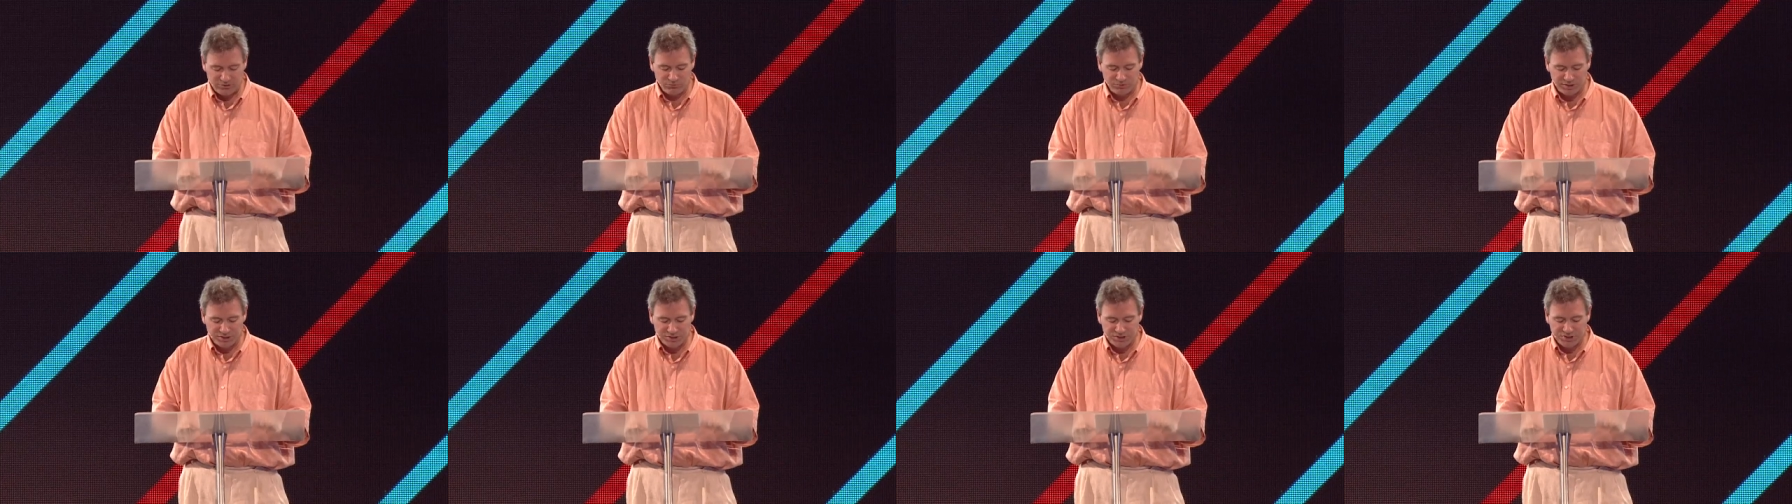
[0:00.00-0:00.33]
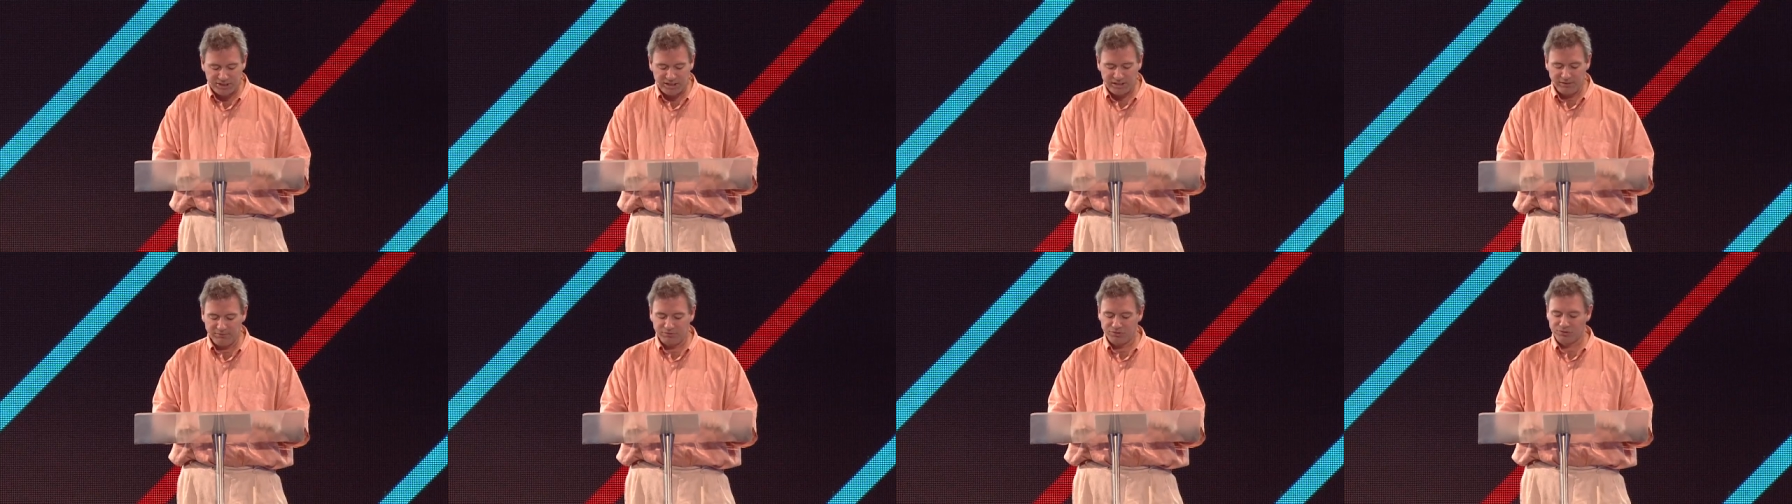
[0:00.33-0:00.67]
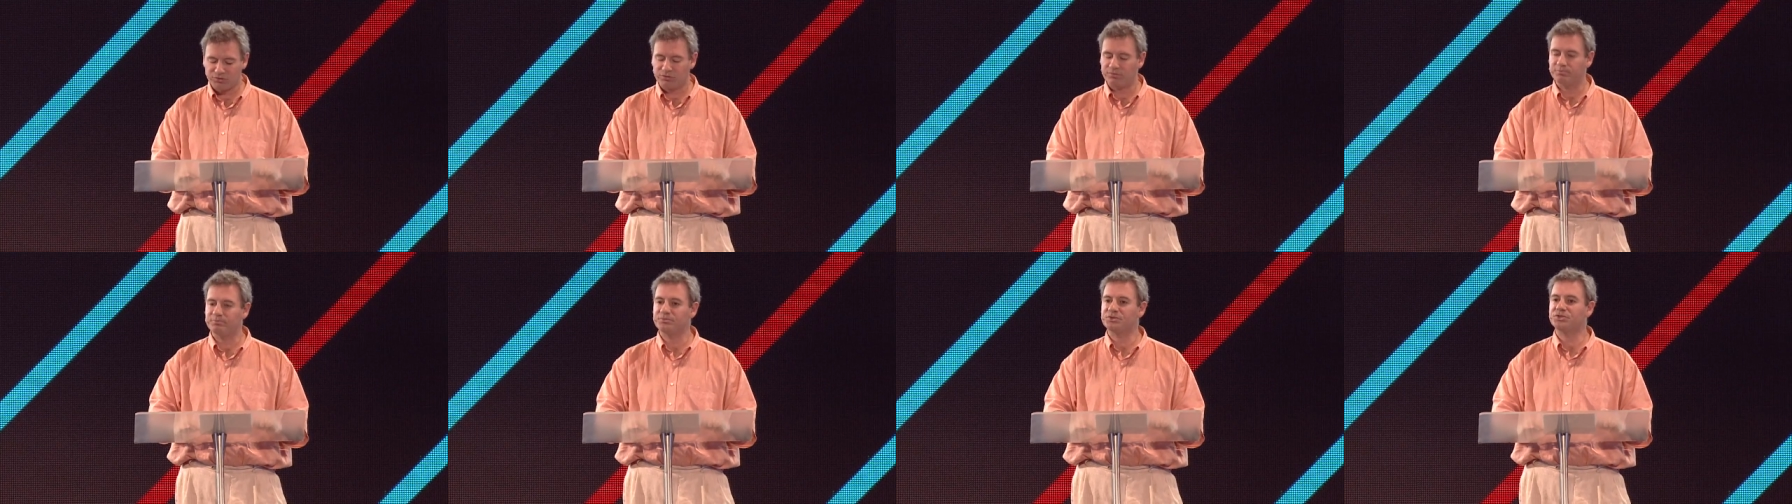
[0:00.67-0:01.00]
receives
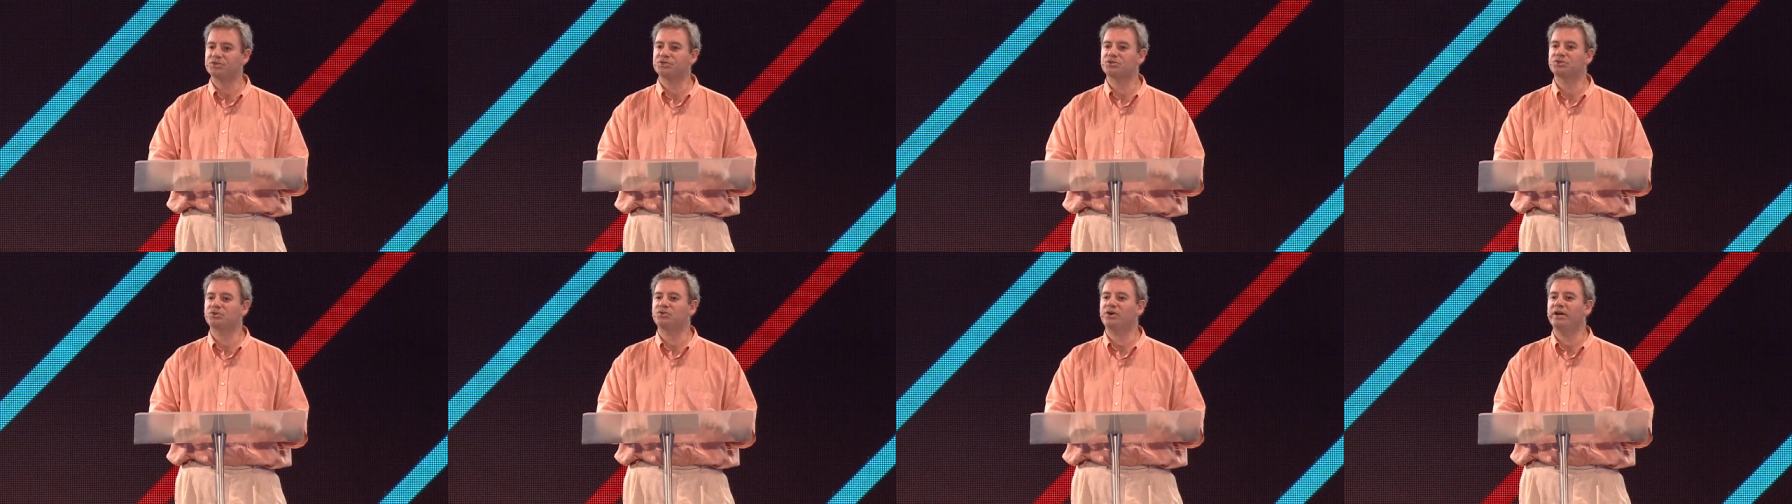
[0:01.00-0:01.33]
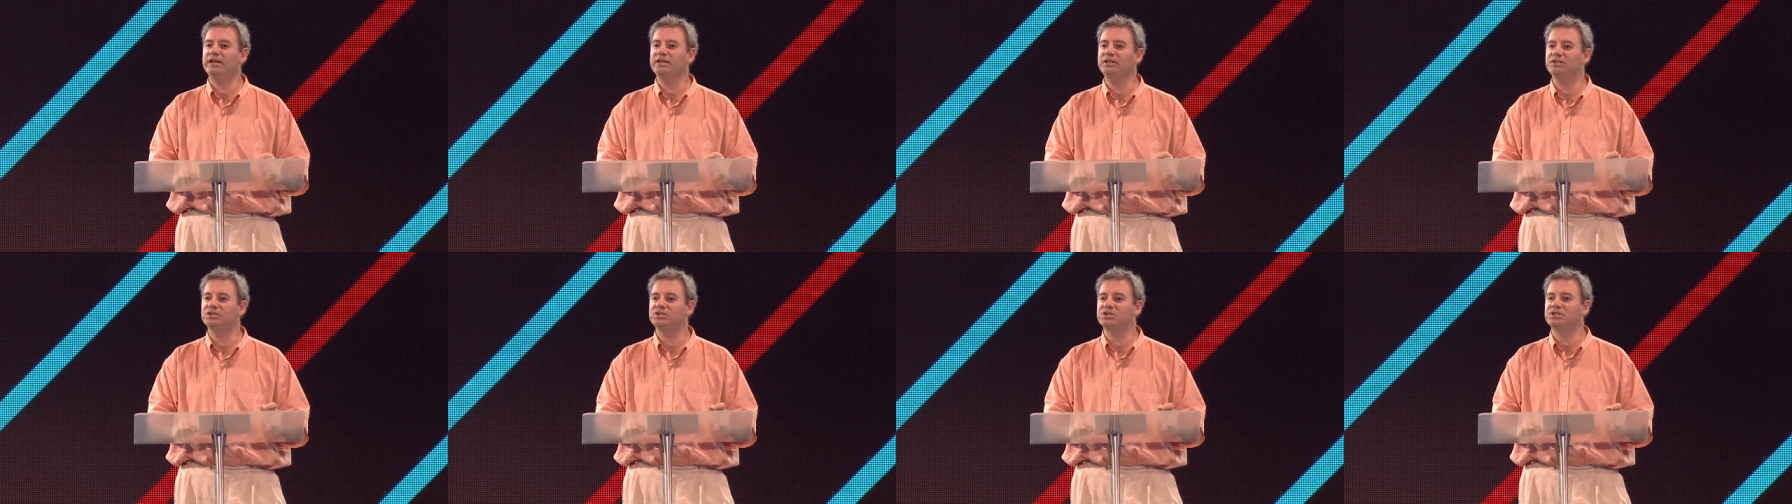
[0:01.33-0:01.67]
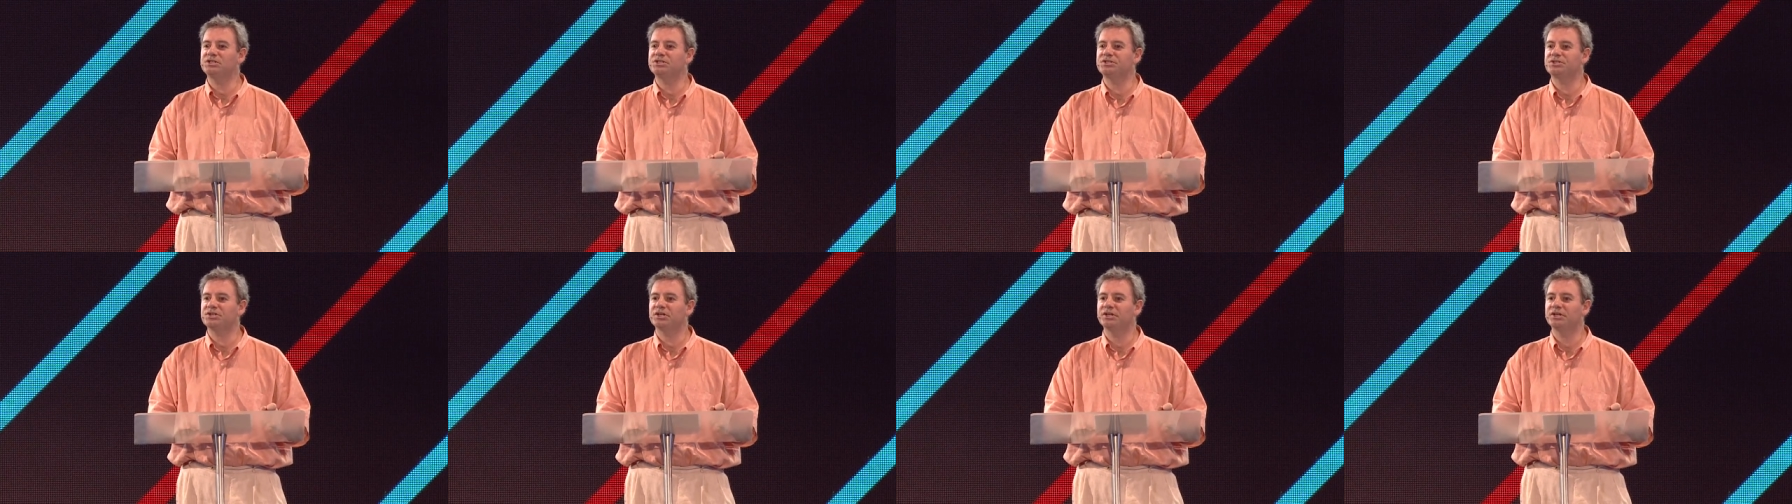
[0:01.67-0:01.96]
from strangers